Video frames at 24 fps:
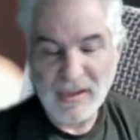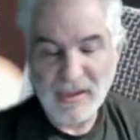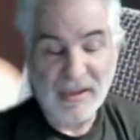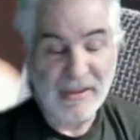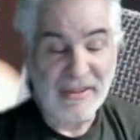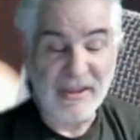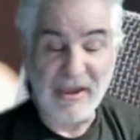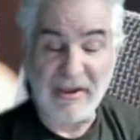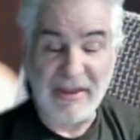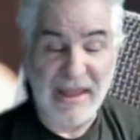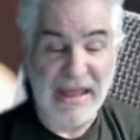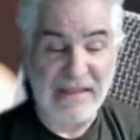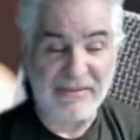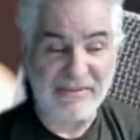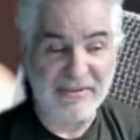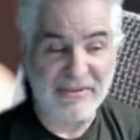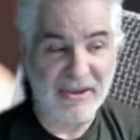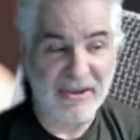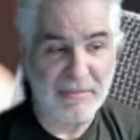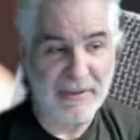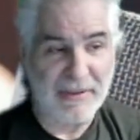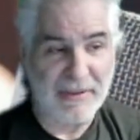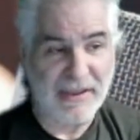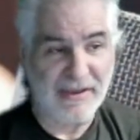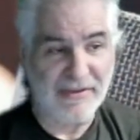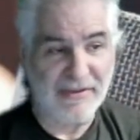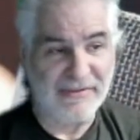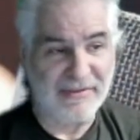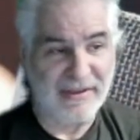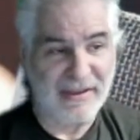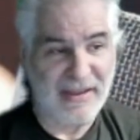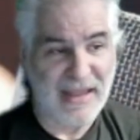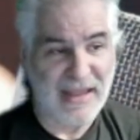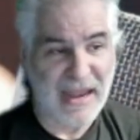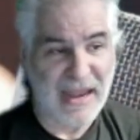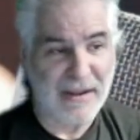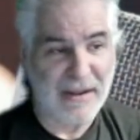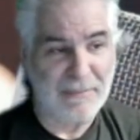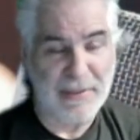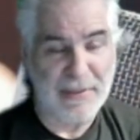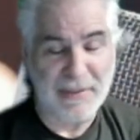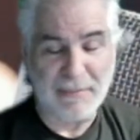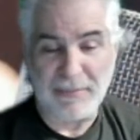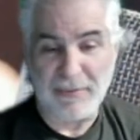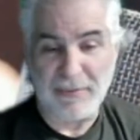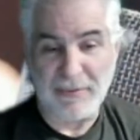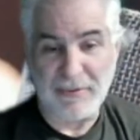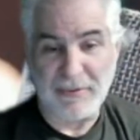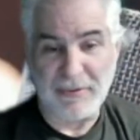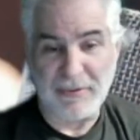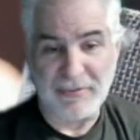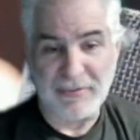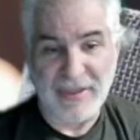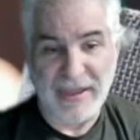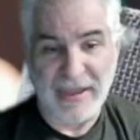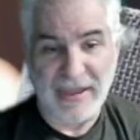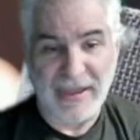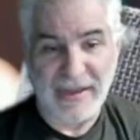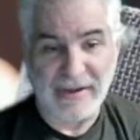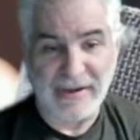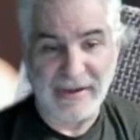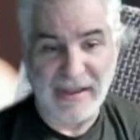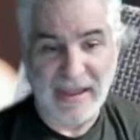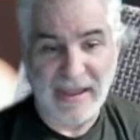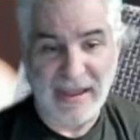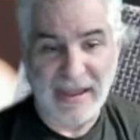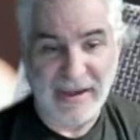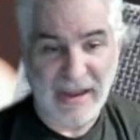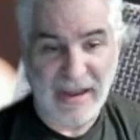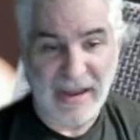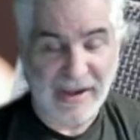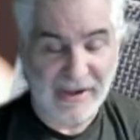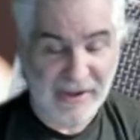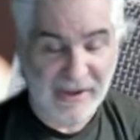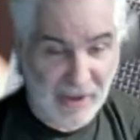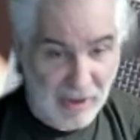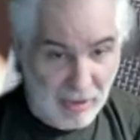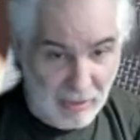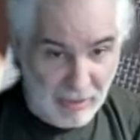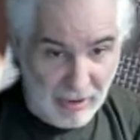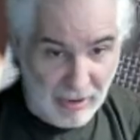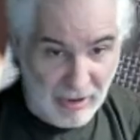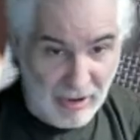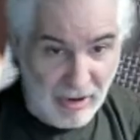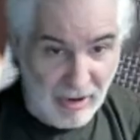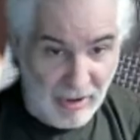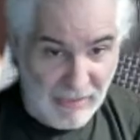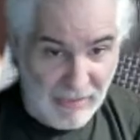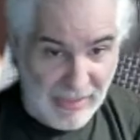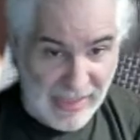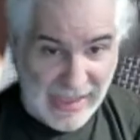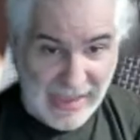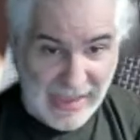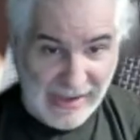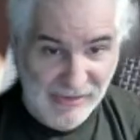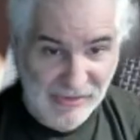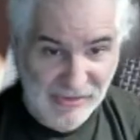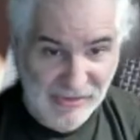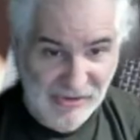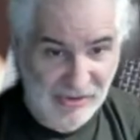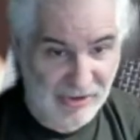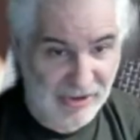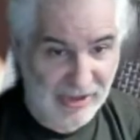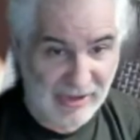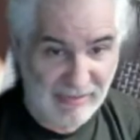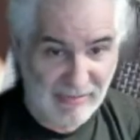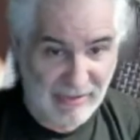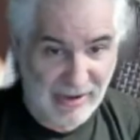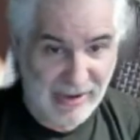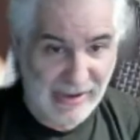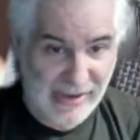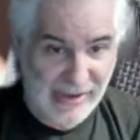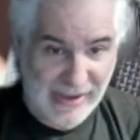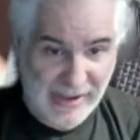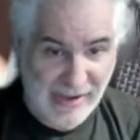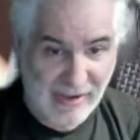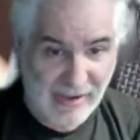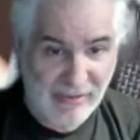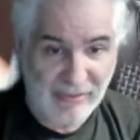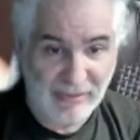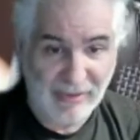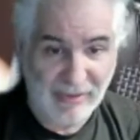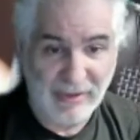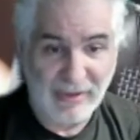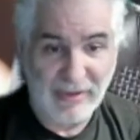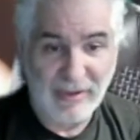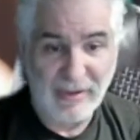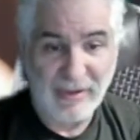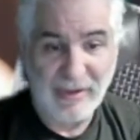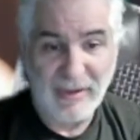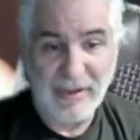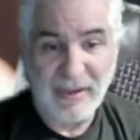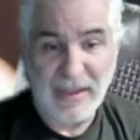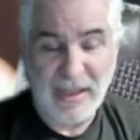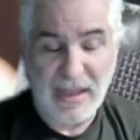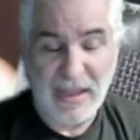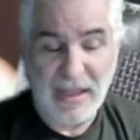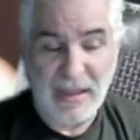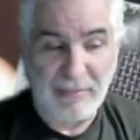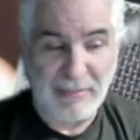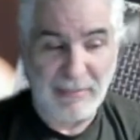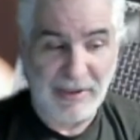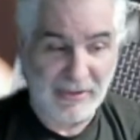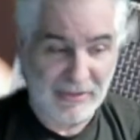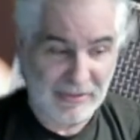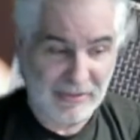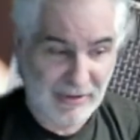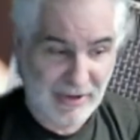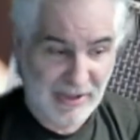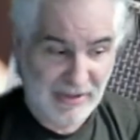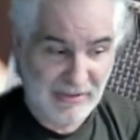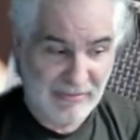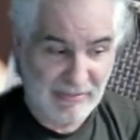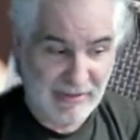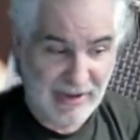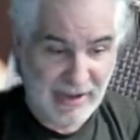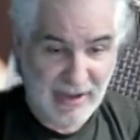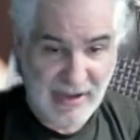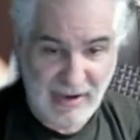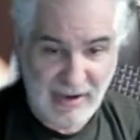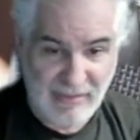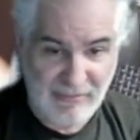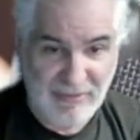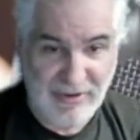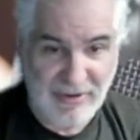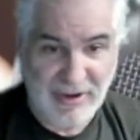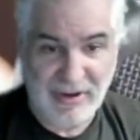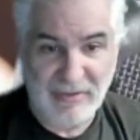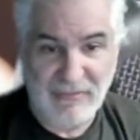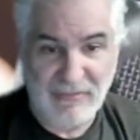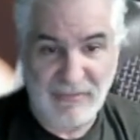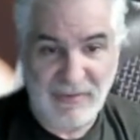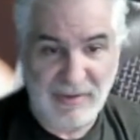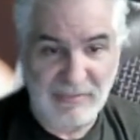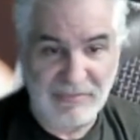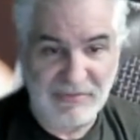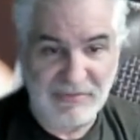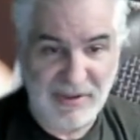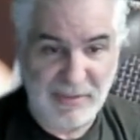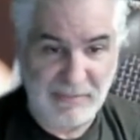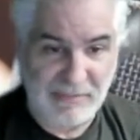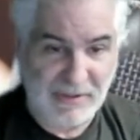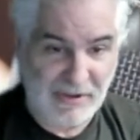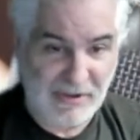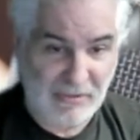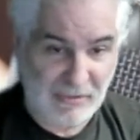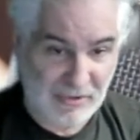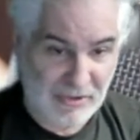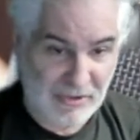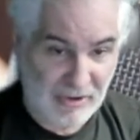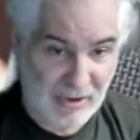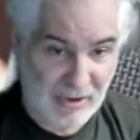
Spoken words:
No, that's good because a lot of people that I know are on that journey right now. Either recovering from something or they're